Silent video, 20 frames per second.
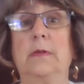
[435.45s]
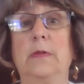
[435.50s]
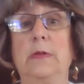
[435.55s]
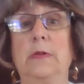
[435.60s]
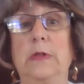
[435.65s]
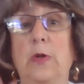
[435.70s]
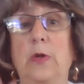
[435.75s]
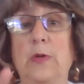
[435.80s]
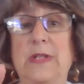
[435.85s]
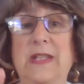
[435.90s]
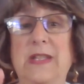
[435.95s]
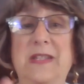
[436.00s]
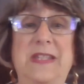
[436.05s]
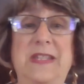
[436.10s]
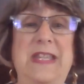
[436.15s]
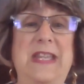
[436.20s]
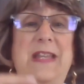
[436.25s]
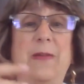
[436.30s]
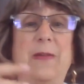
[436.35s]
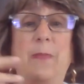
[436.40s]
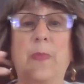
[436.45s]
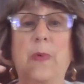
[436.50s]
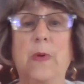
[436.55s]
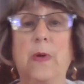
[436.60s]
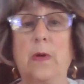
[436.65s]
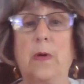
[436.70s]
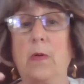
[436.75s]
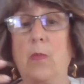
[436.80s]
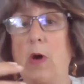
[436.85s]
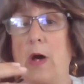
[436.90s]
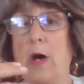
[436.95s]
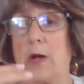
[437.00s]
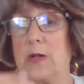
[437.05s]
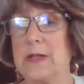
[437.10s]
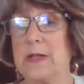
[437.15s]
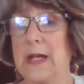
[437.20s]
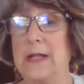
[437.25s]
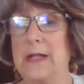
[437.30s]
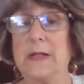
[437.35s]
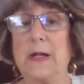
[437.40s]
So is it deep? Water
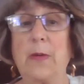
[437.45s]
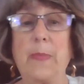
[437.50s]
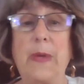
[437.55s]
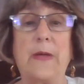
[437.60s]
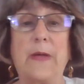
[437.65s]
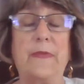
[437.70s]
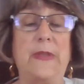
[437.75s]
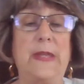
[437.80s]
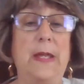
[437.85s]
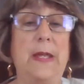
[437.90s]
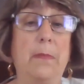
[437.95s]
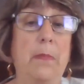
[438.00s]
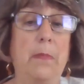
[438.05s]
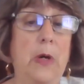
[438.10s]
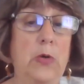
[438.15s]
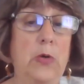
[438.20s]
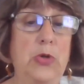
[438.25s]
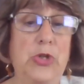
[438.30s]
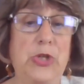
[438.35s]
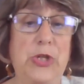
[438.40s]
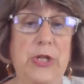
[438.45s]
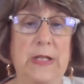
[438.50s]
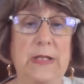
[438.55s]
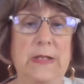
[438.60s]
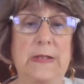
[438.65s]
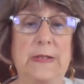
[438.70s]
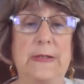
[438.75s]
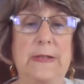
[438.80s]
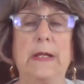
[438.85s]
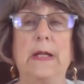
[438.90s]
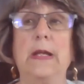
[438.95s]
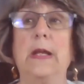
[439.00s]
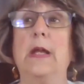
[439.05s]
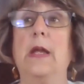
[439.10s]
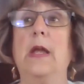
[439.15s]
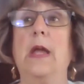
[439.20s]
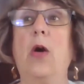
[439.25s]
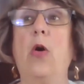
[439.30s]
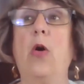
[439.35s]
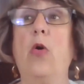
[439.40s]
signs are about the emotions.
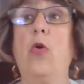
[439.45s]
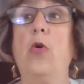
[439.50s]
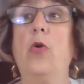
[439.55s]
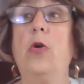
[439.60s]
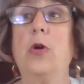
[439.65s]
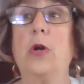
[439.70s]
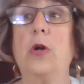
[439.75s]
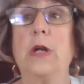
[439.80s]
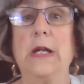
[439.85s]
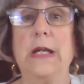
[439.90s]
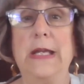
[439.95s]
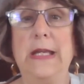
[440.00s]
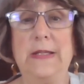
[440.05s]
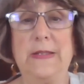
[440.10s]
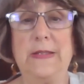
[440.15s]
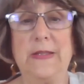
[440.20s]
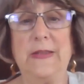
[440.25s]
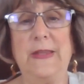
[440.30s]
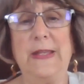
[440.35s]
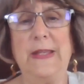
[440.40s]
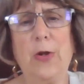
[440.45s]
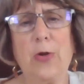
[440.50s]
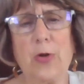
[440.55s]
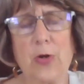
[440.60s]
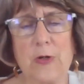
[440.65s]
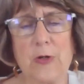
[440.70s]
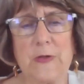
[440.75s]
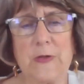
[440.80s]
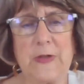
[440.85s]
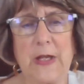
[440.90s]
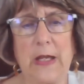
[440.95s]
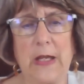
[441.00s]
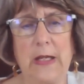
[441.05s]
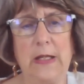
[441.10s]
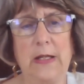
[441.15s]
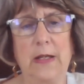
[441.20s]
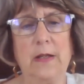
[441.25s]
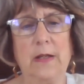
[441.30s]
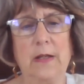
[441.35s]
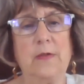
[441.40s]
Or is it the earth
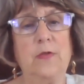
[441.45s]
sign?